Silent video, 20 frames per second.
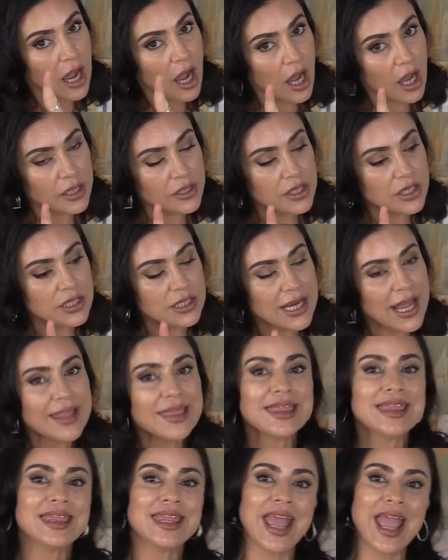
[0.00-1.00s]
other
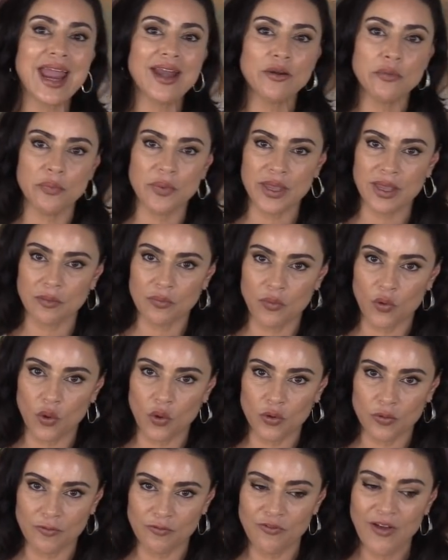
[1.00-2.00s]
than their people